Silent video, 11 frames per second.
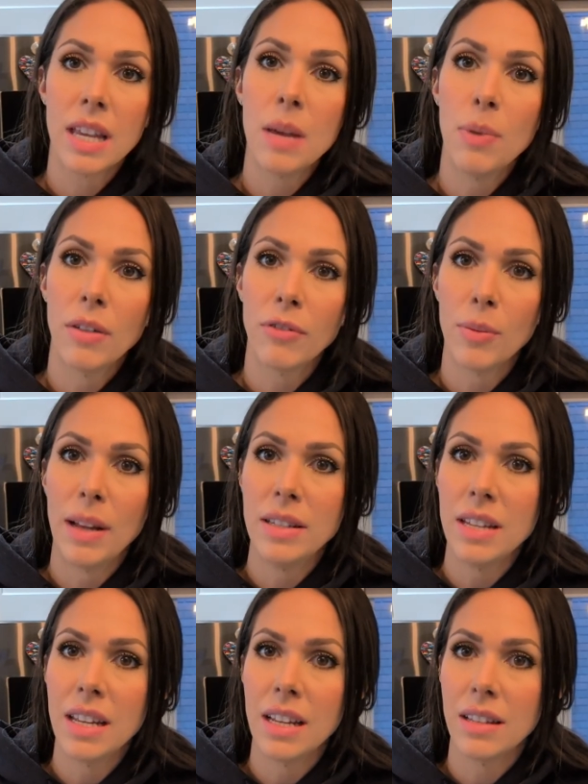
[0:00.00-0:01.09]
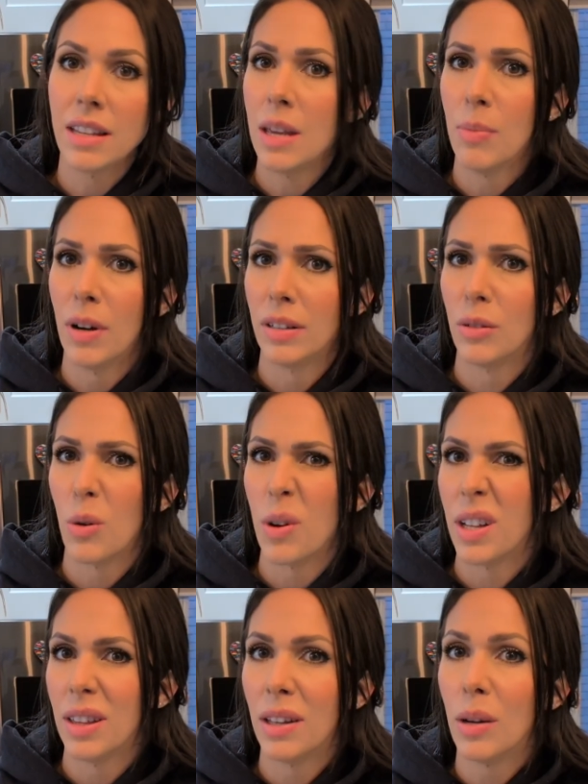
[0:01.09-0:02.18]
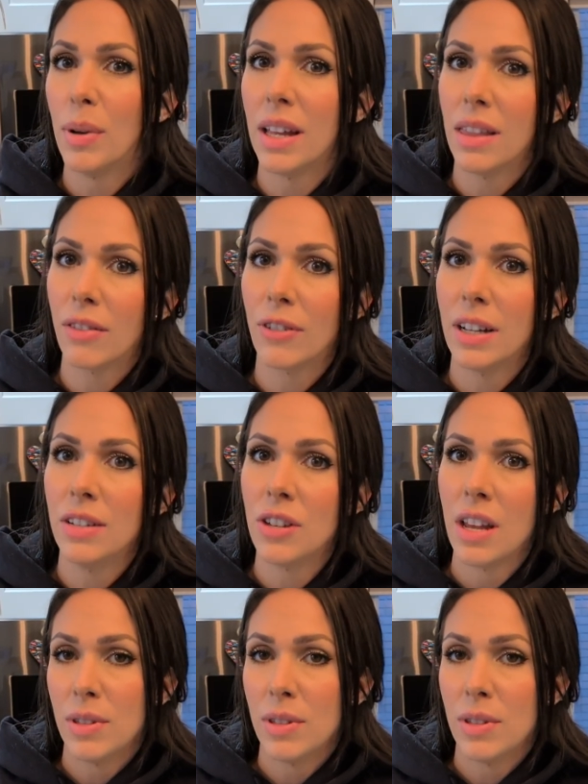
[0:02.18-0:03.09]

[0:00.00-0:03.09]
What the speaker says: keep on fermenting and keep on growing a little bit in the fridge